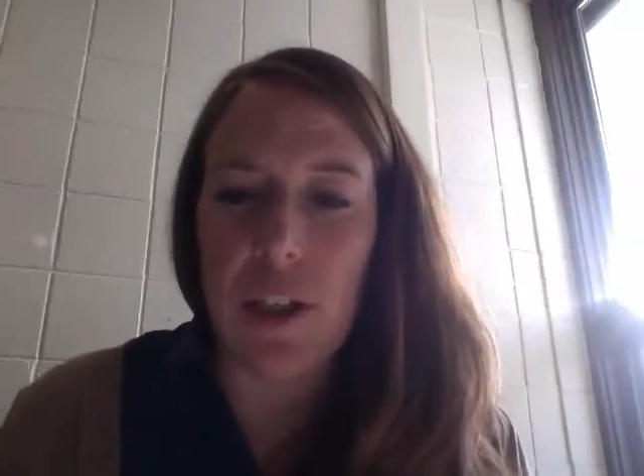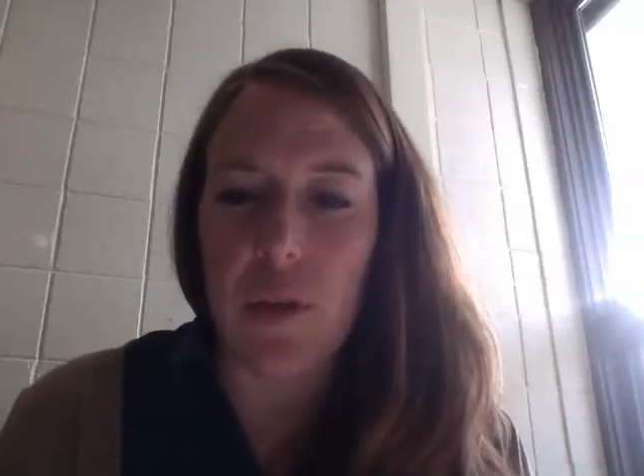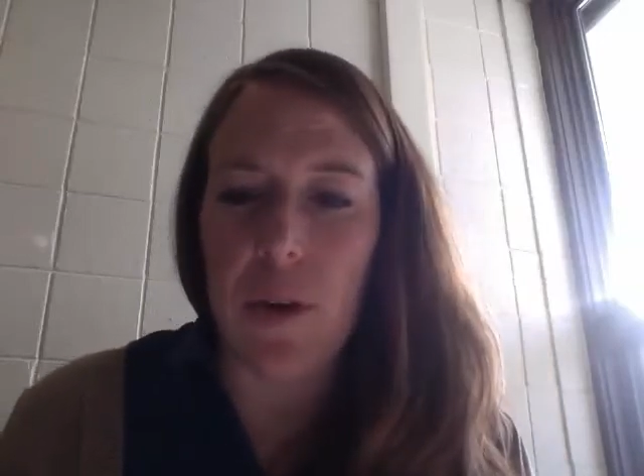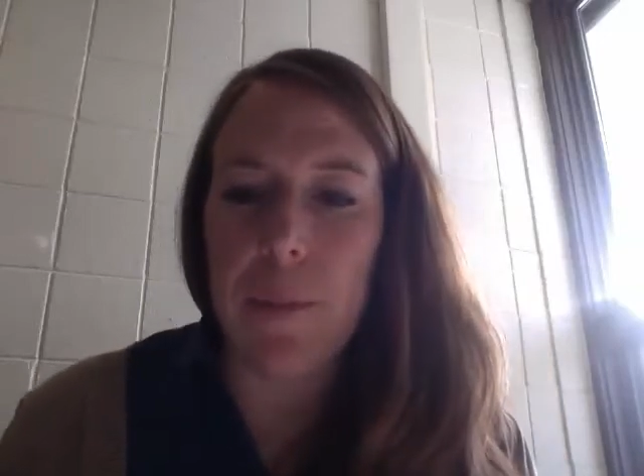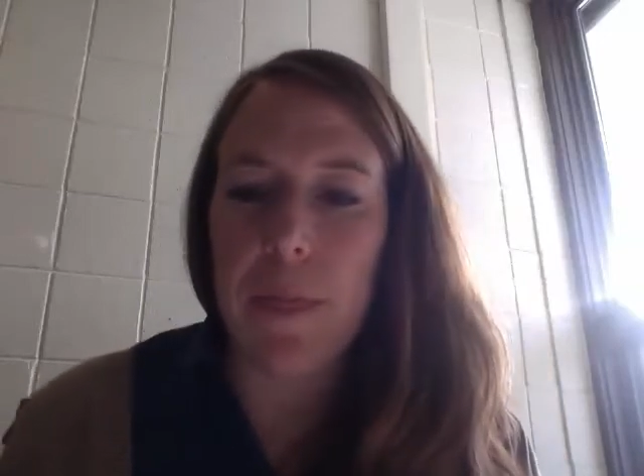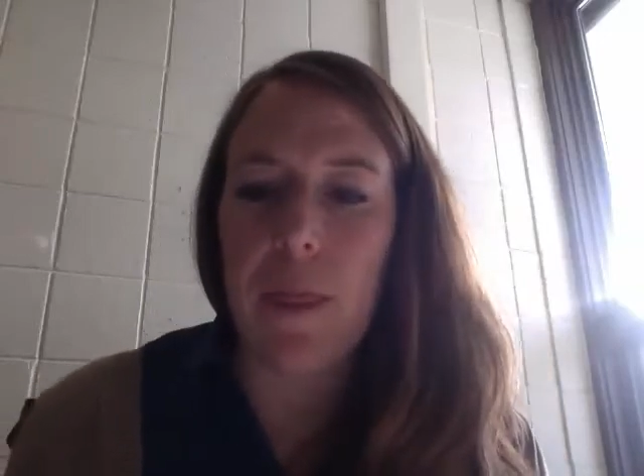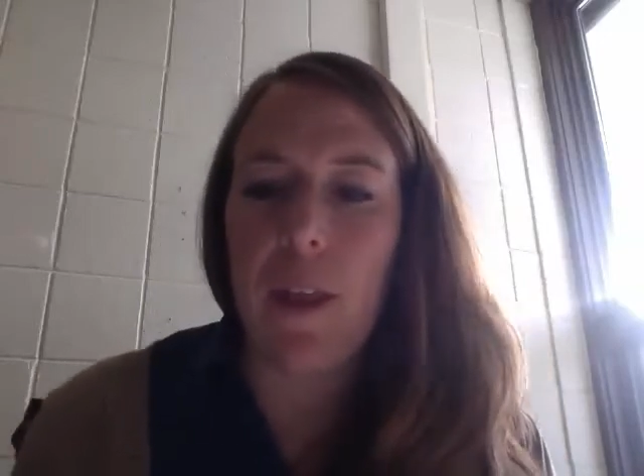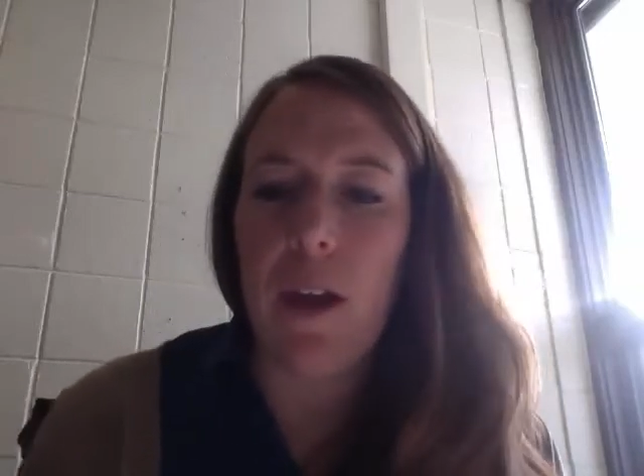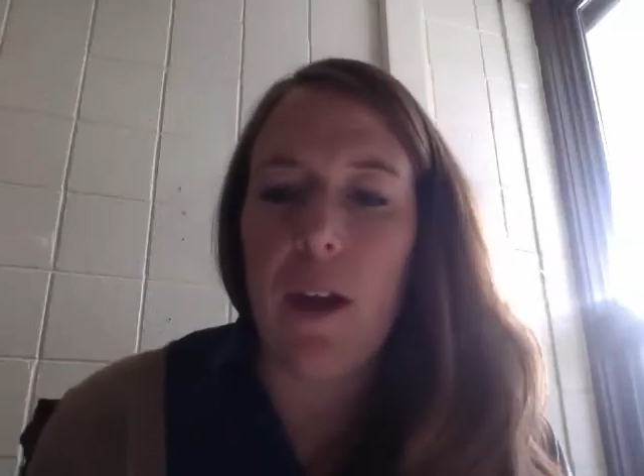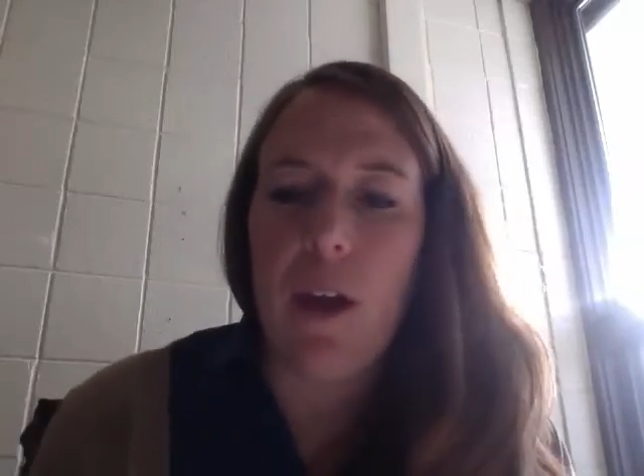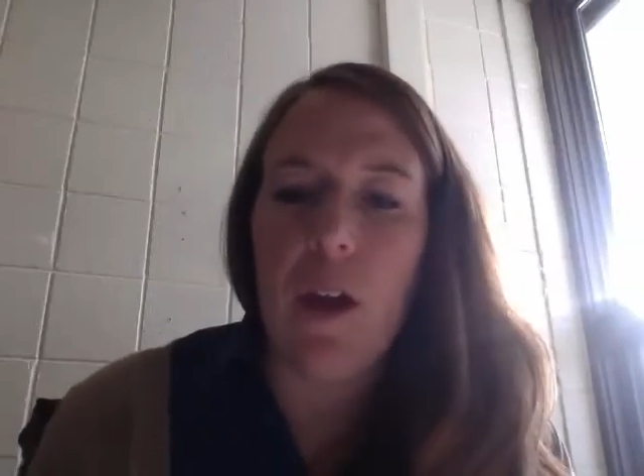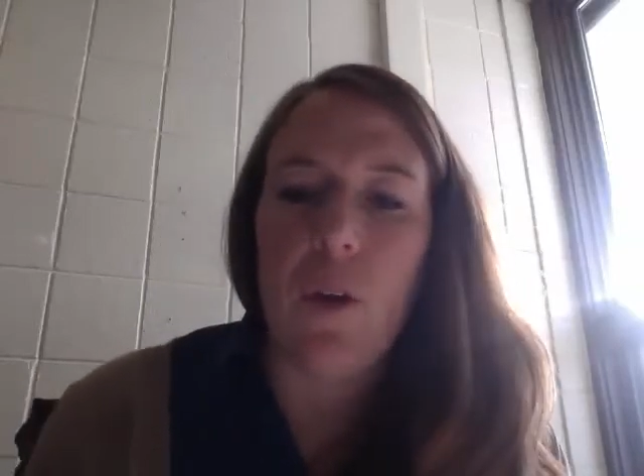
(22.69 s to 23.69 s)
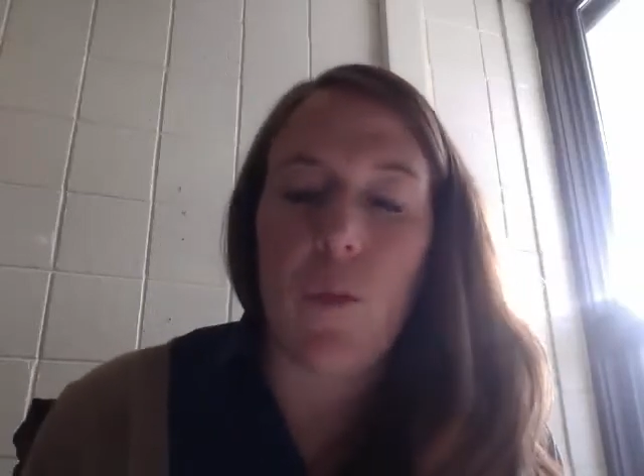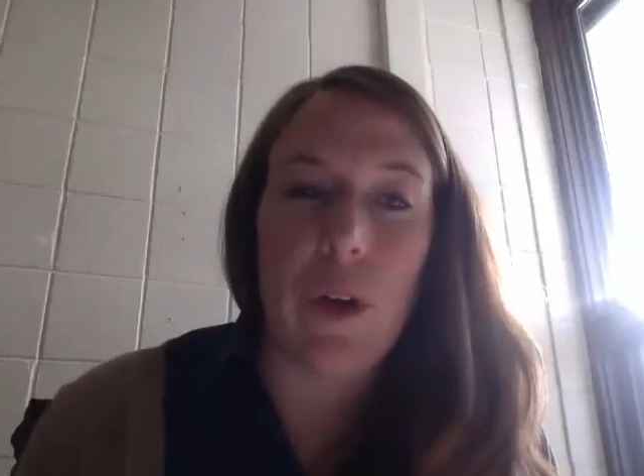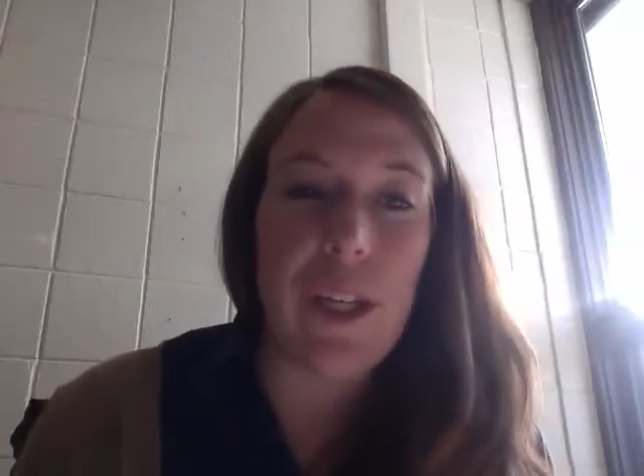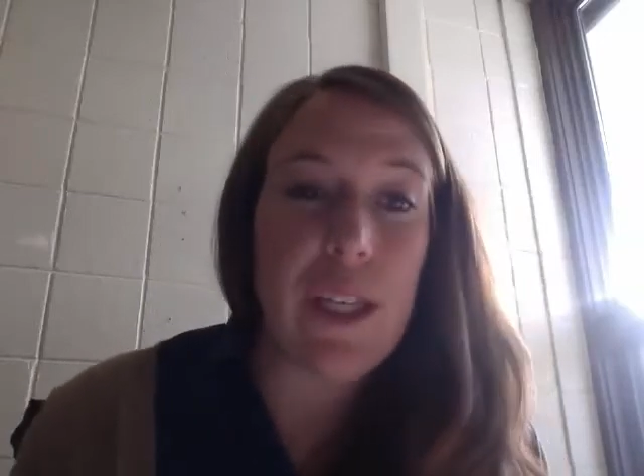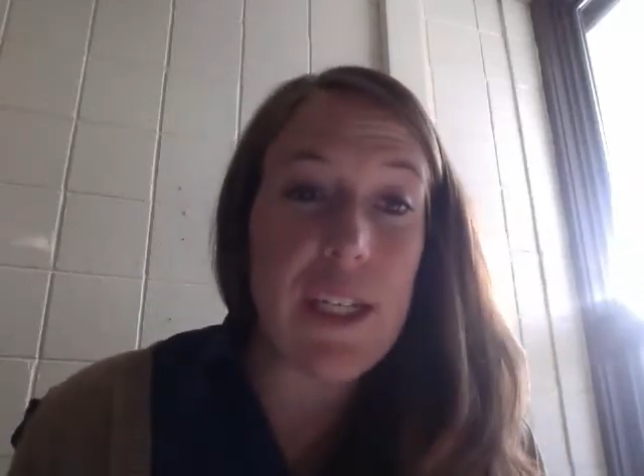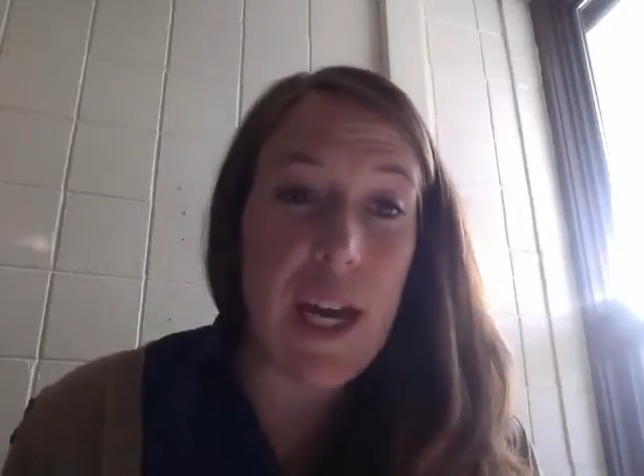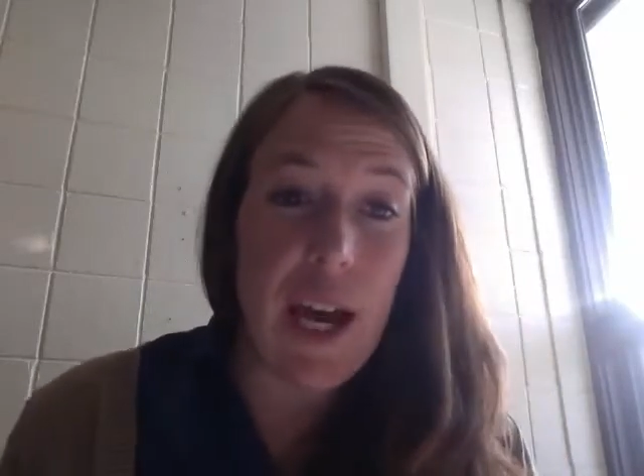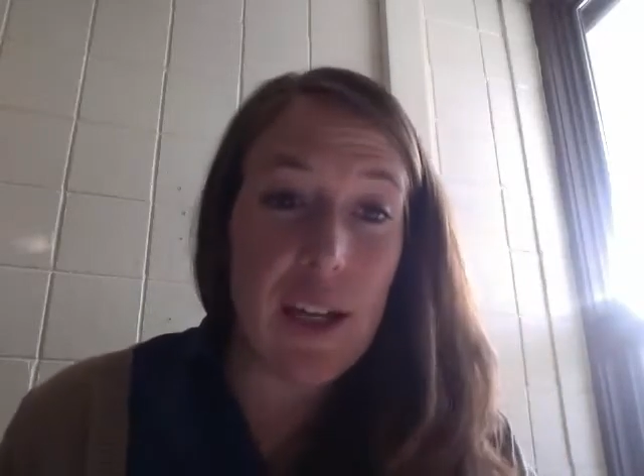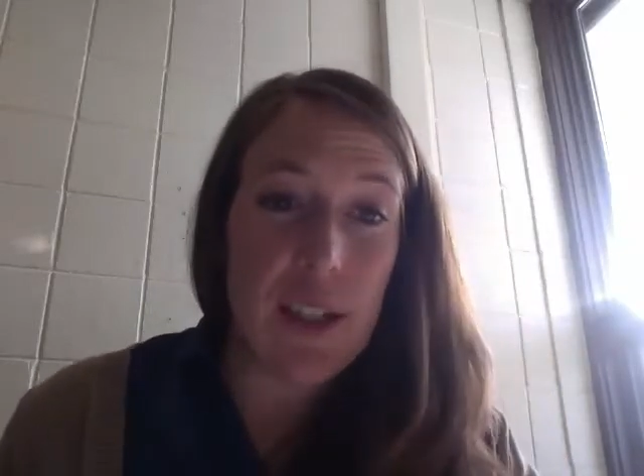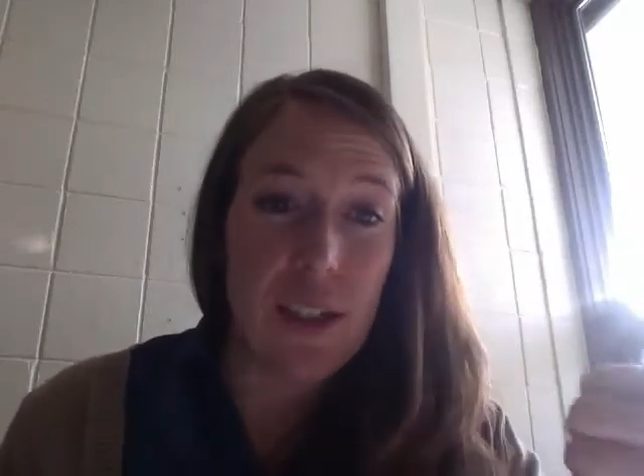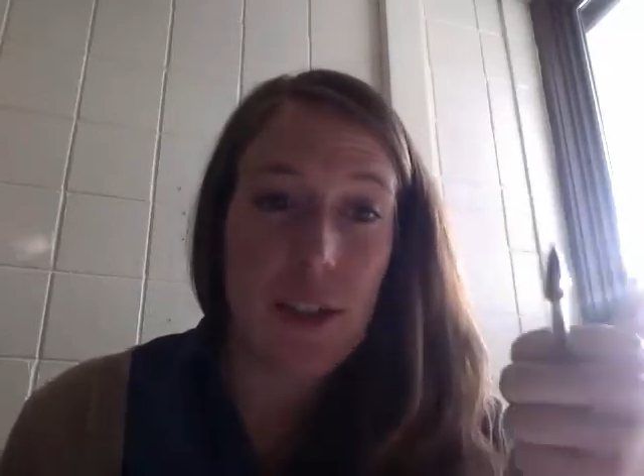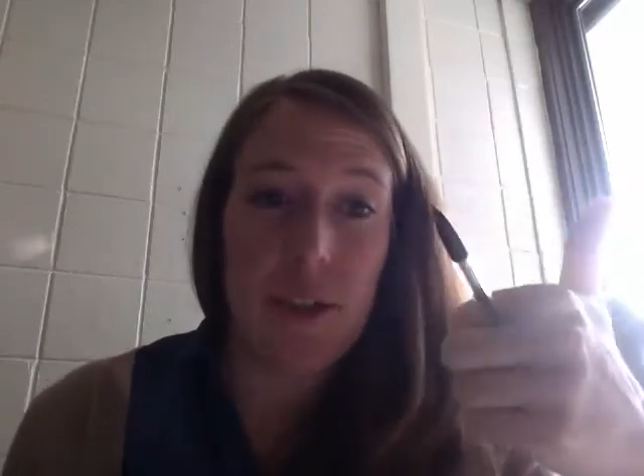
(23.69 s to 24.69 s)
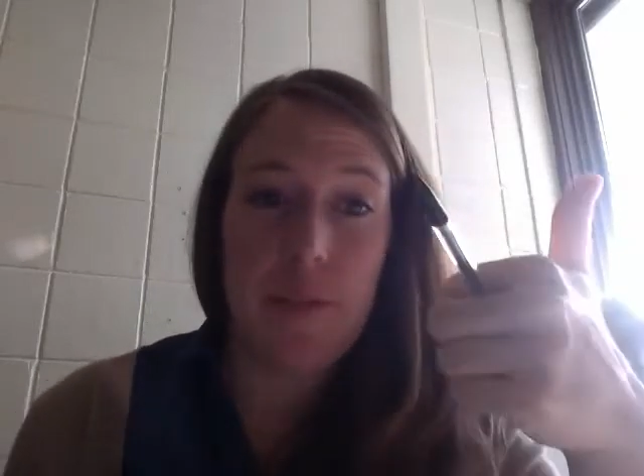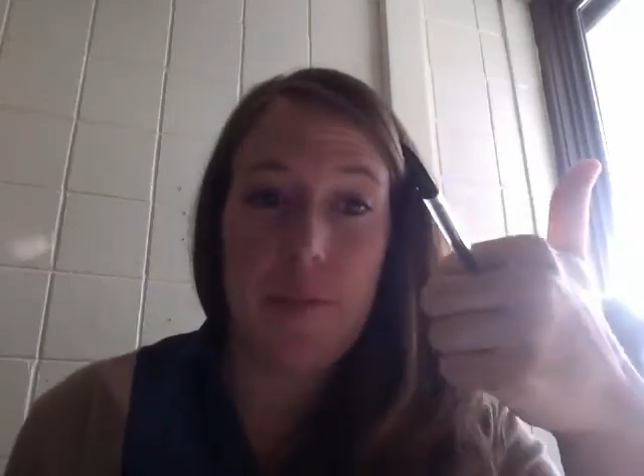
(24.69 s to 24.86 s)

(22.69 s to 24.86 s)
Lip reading: to it. Read the text,